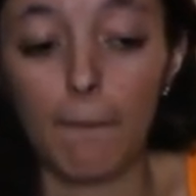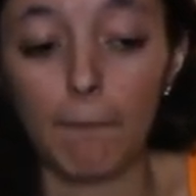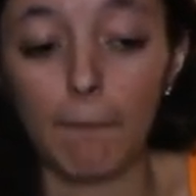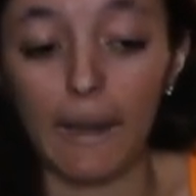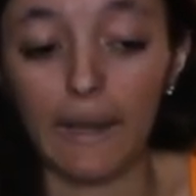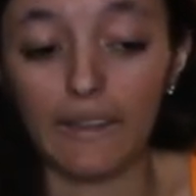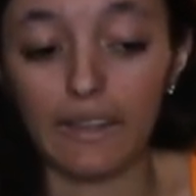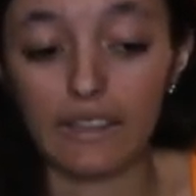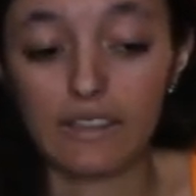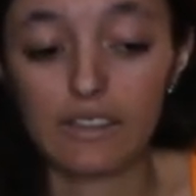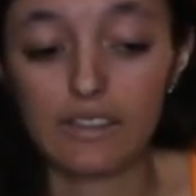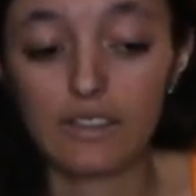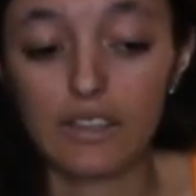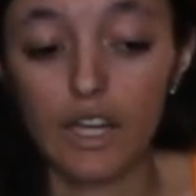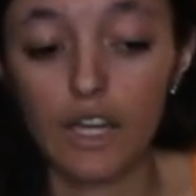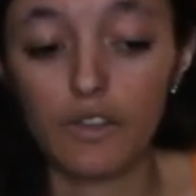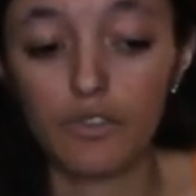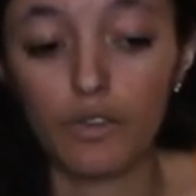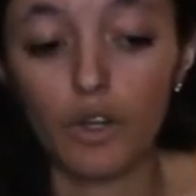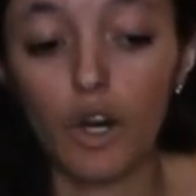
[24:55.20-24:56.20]
buy that
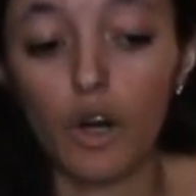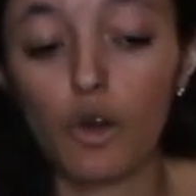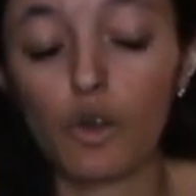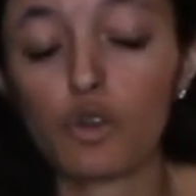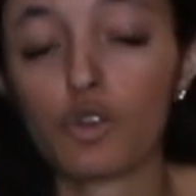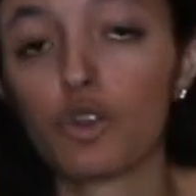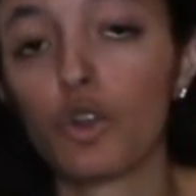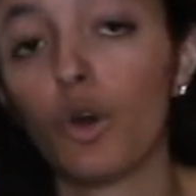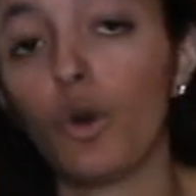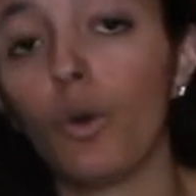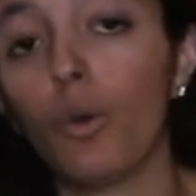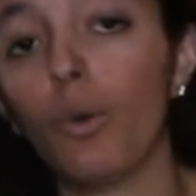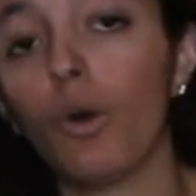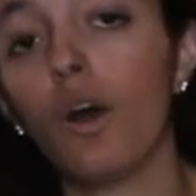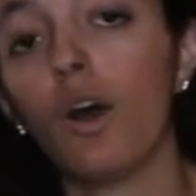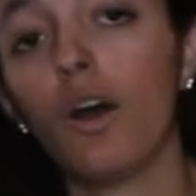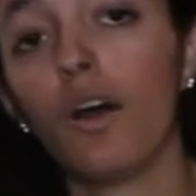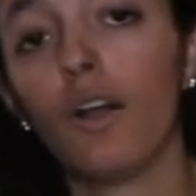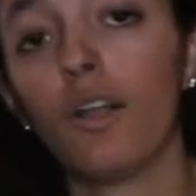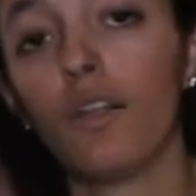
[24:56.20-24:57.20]
stuff. Also,
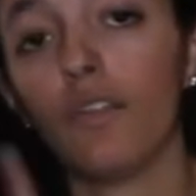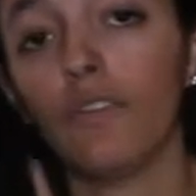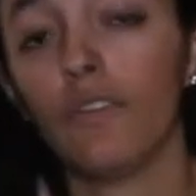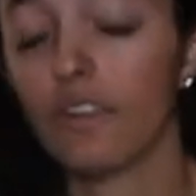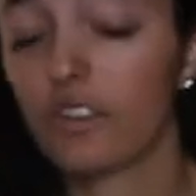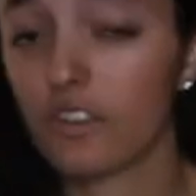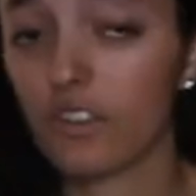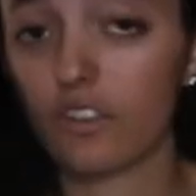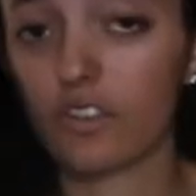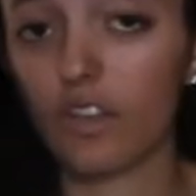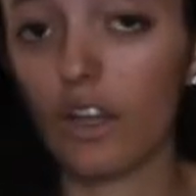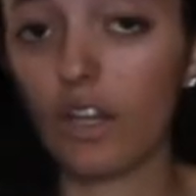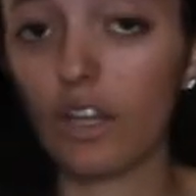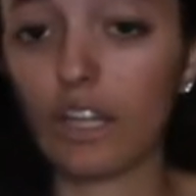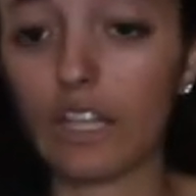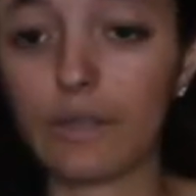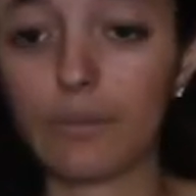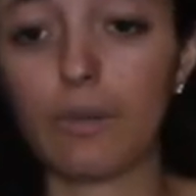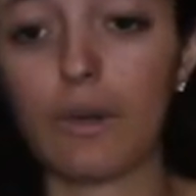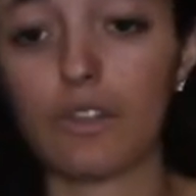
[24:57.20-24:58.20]
this is not
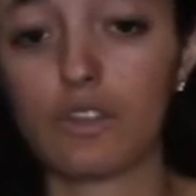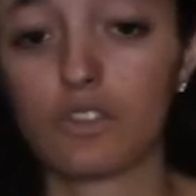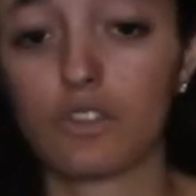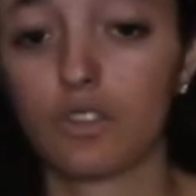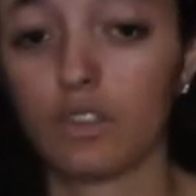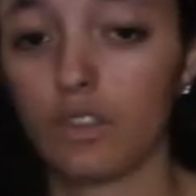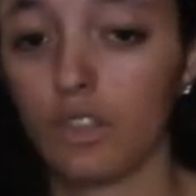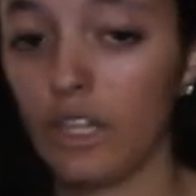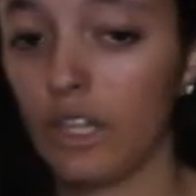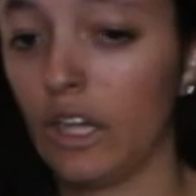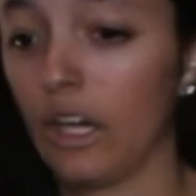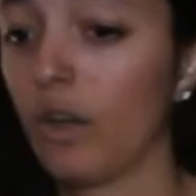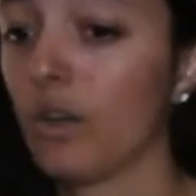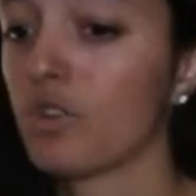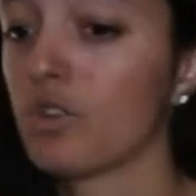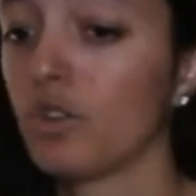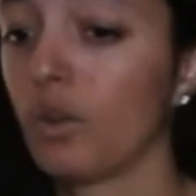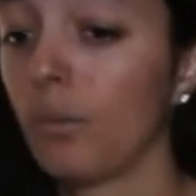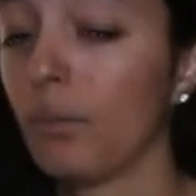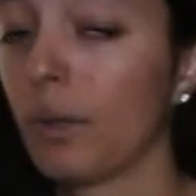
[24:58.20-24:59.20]
like sponsored and I
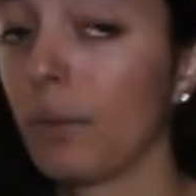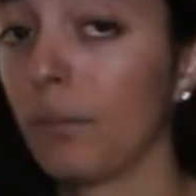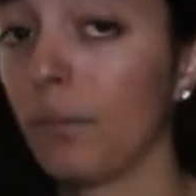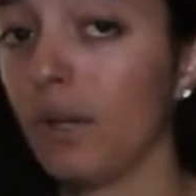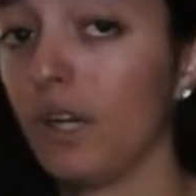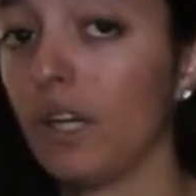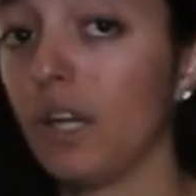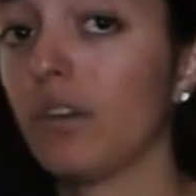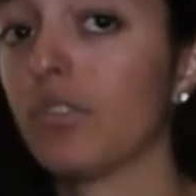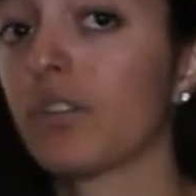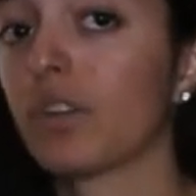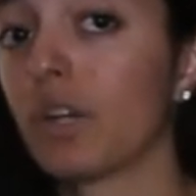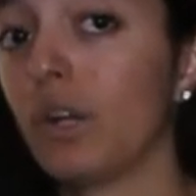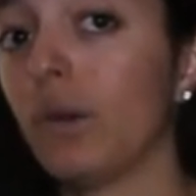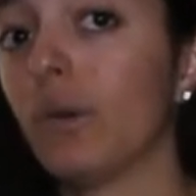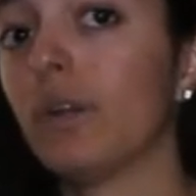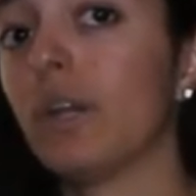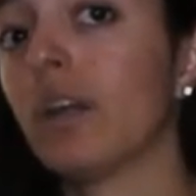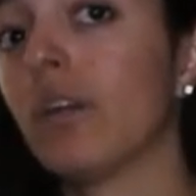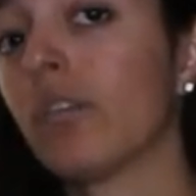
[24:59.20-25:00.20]
also don't make money off the
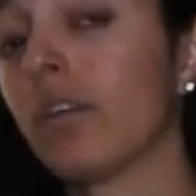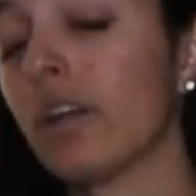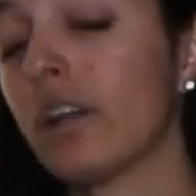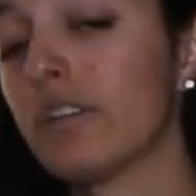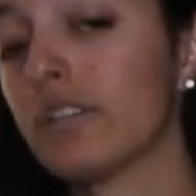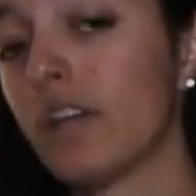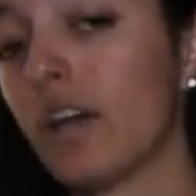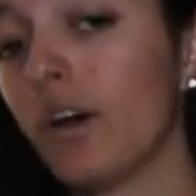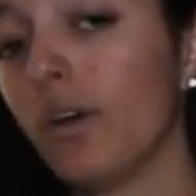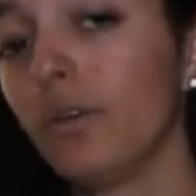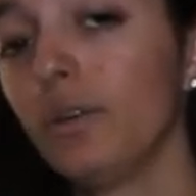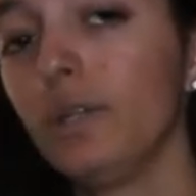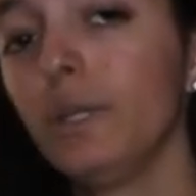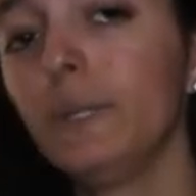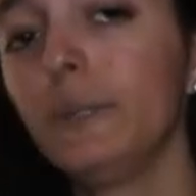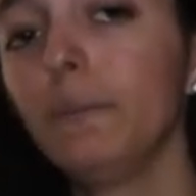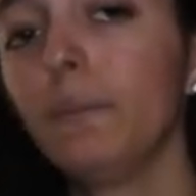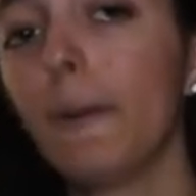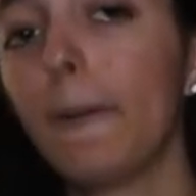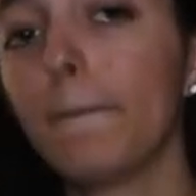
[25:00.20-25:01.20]
code that I'm going to tell
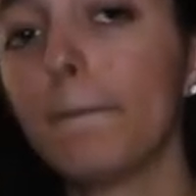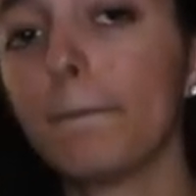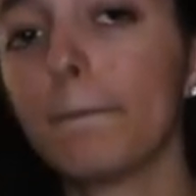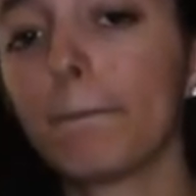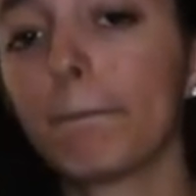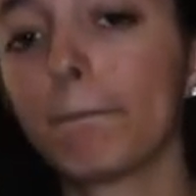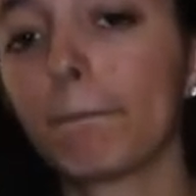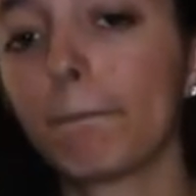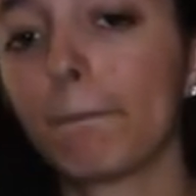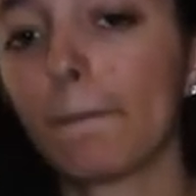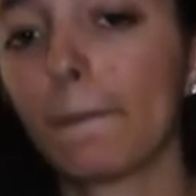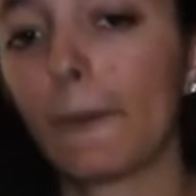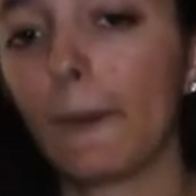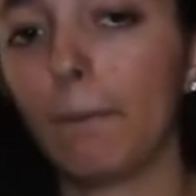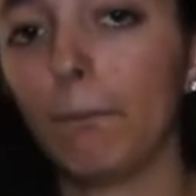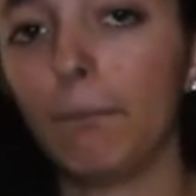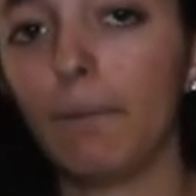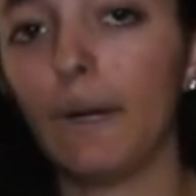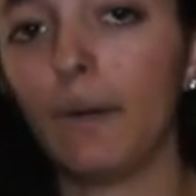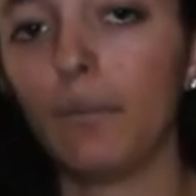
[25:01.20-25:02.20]
you.
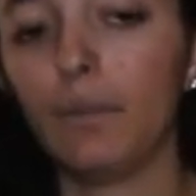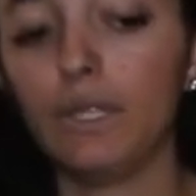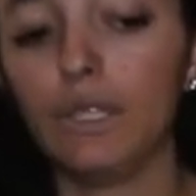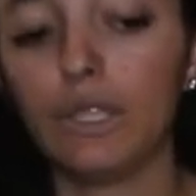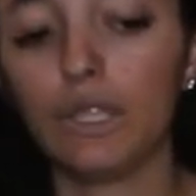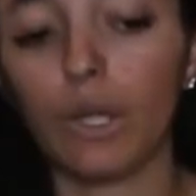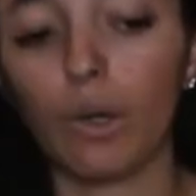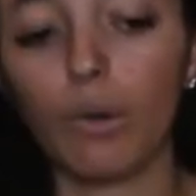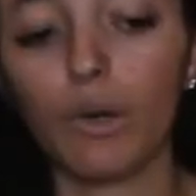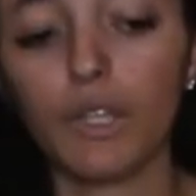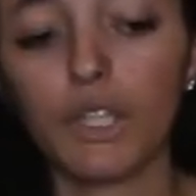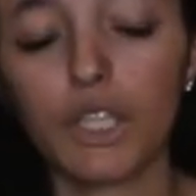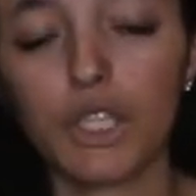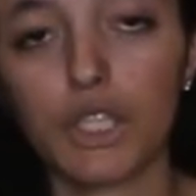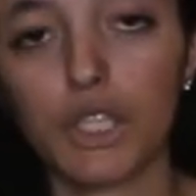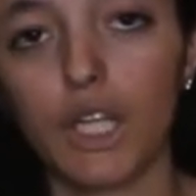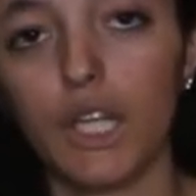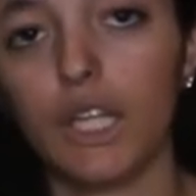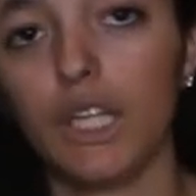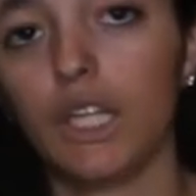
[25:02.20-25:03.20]
But when you go onto
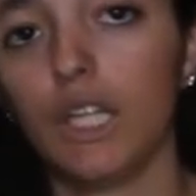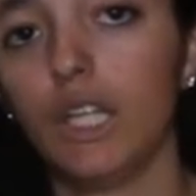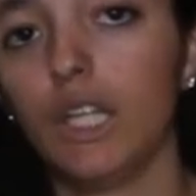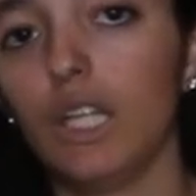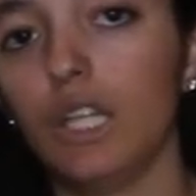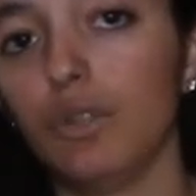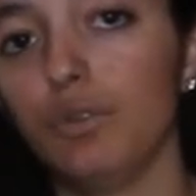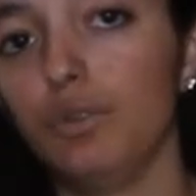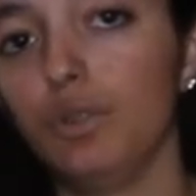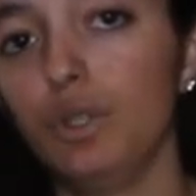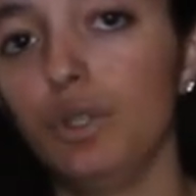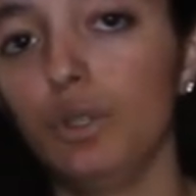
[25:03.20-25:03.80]
Shein, if